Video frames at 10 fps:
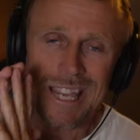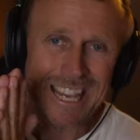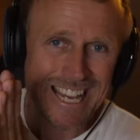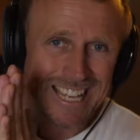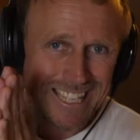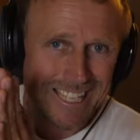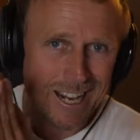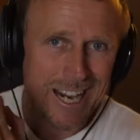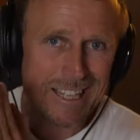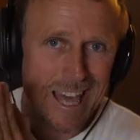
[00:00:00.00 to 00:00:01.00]

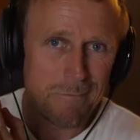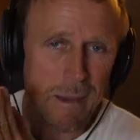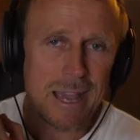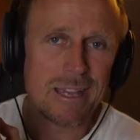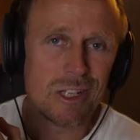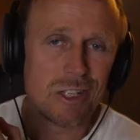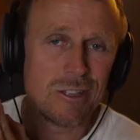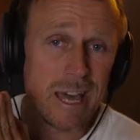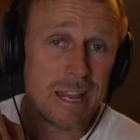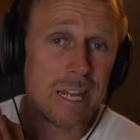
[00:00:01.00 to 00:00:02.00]
Inside that package,
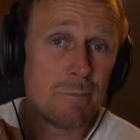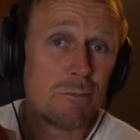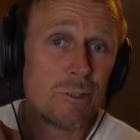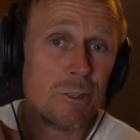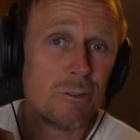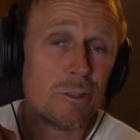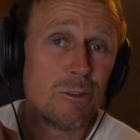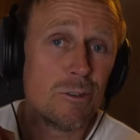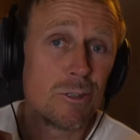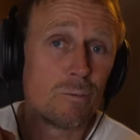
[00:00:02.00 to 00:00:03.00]
that enables you to
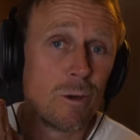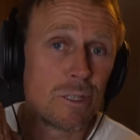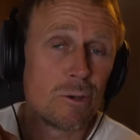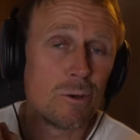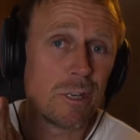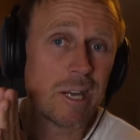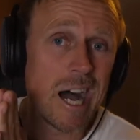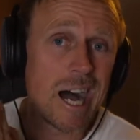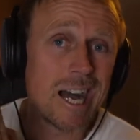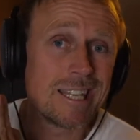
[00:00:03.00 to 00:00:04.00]
use what's called an
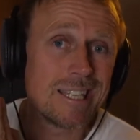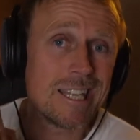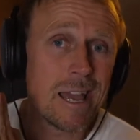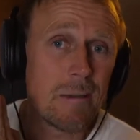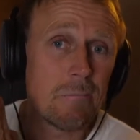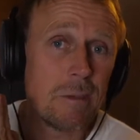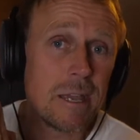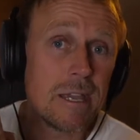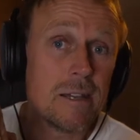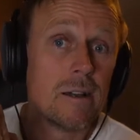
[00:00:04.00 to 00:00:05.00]
R T M
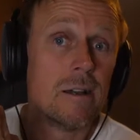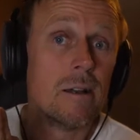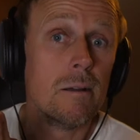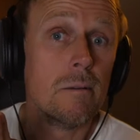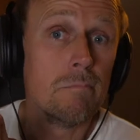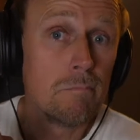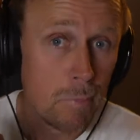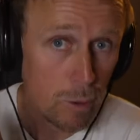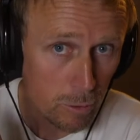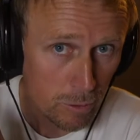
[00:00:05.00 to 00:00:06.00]
P
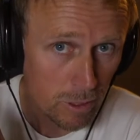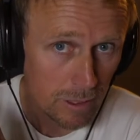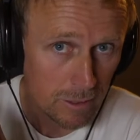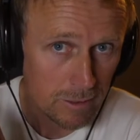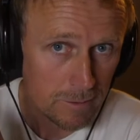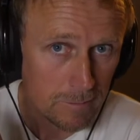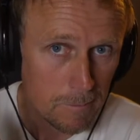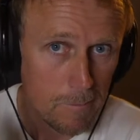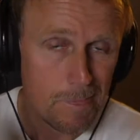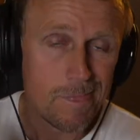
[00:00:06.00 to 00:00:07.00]
pull.
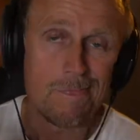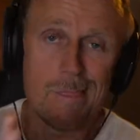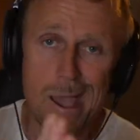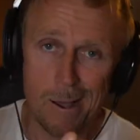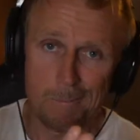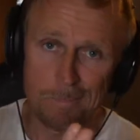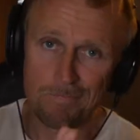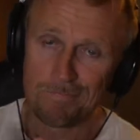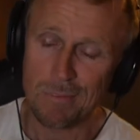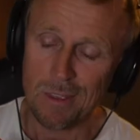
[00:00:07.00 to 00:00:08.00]
Now,
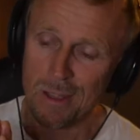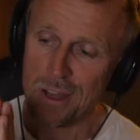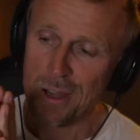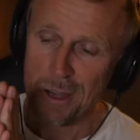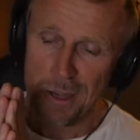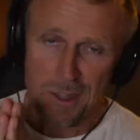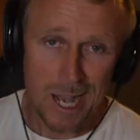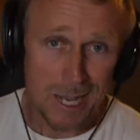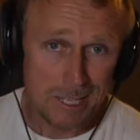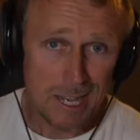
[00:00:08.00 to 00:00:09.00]
the
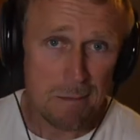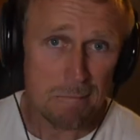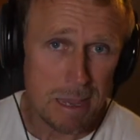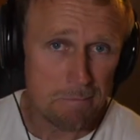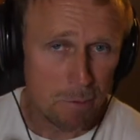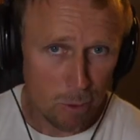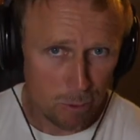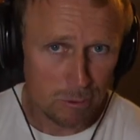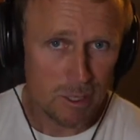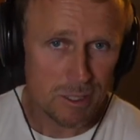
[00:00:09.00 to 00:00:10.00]
R T M P
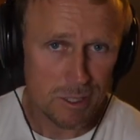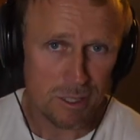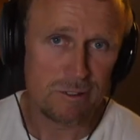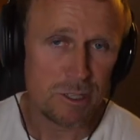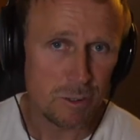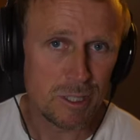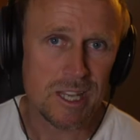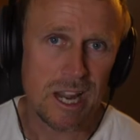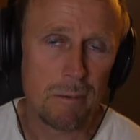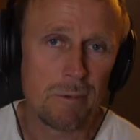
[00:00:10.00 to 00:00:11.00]
pull server you
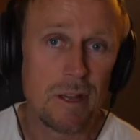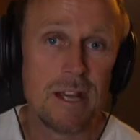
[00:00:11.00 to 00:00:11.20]
set up